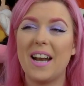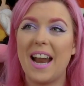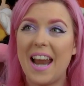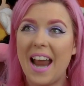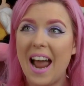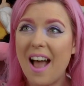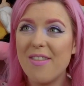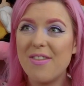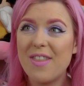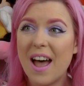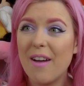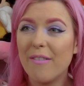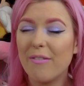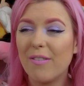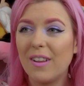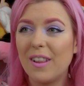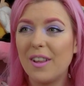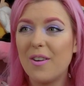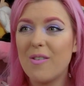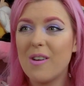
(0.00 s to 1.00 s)
I had that
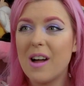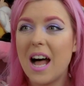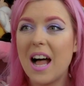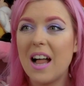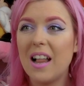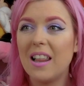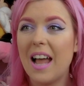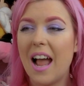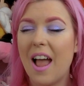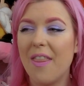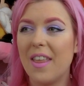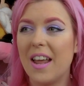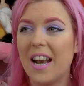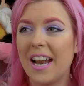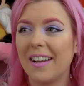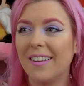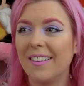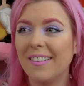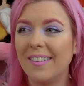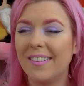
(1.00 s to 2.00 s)
for a little while, and then
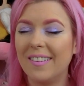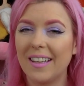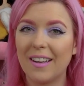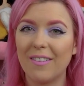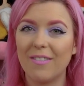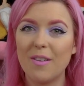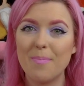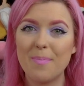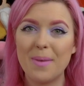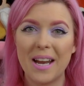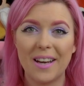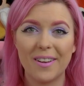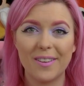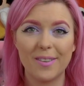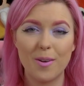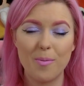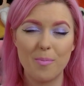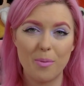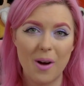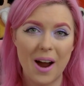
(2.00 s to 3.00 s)
I got sick of it being
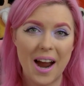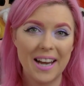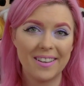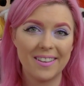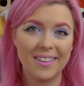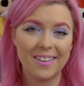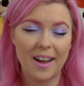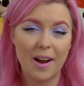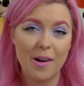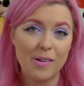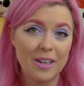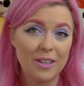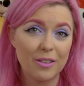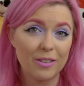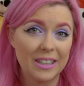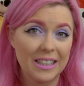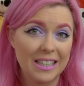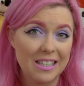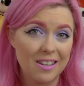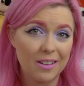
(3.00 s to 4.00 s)
so bright because I always
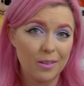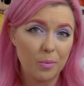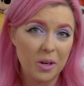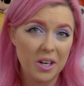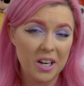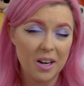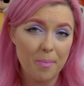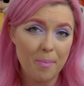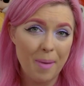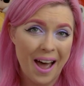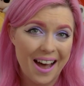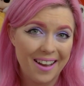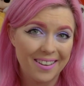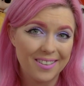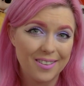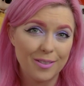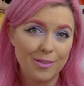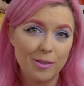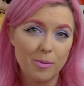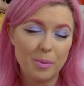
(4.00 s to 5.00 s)
really just wanted
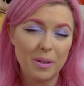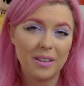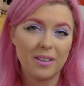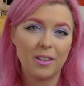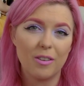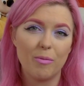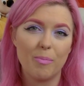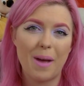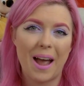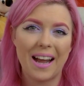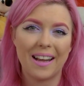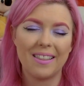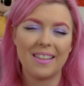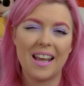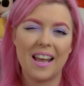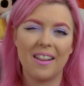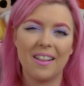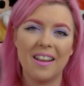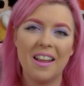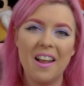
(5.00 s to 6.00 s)
pastel, but sort of back
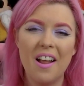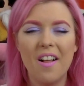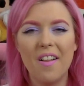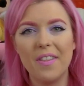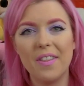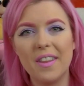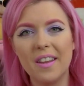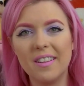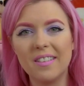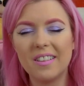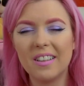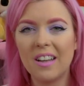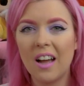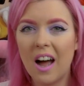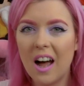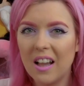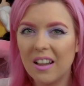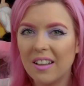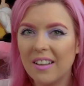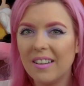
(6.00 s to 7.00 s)
then the
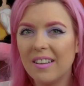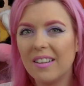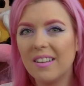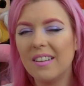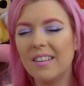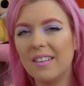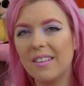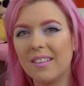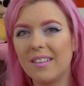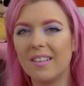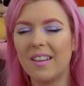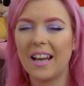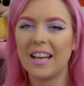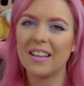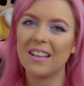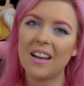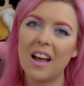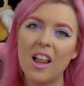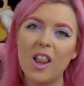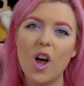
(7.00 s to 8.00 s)
colours, like
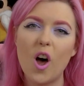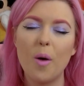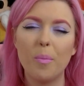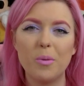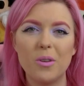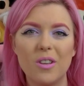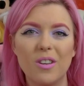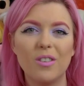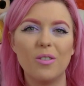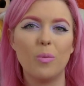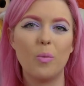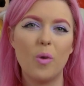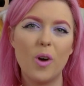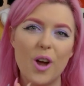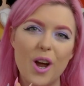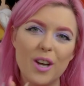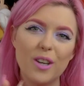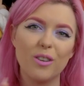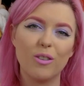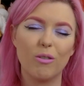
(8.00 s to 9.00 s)
the colour options
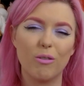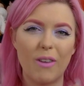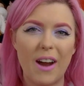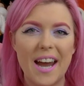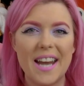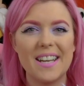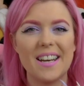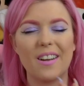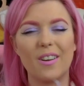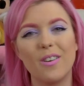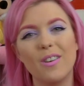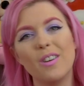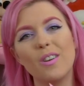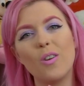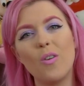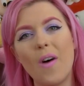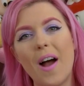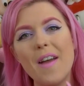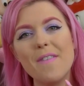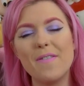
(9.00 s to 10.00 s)
weren't great. I
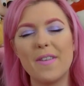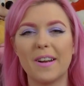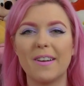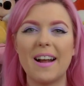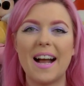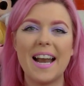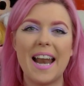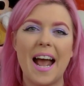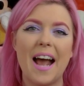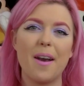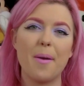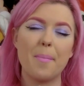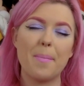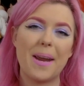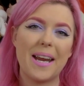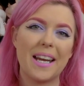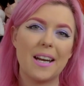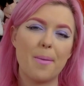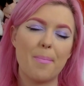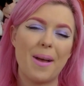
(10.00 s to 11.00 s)
couldn't quite figure out how to
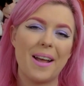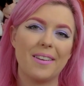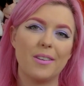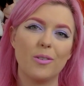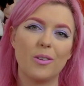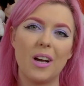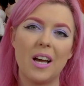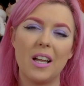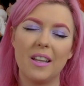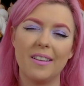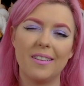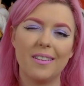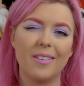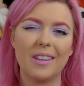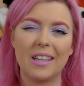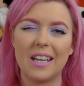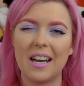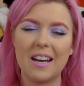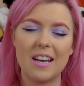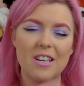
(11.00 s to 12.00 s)
make it a pastel colour, so
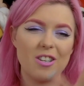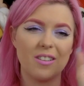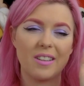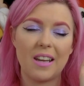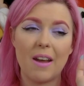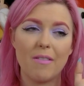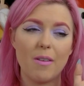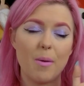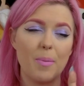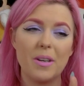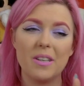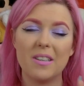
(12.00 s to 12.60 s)
in the end I just gave up and